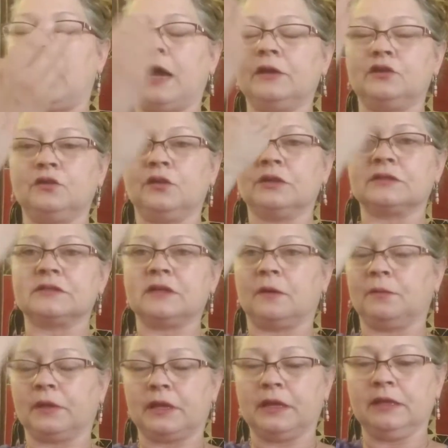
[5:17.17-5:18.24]
I do this
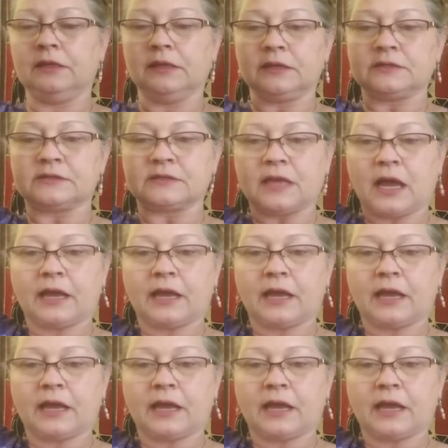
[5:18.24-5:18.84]
double helix.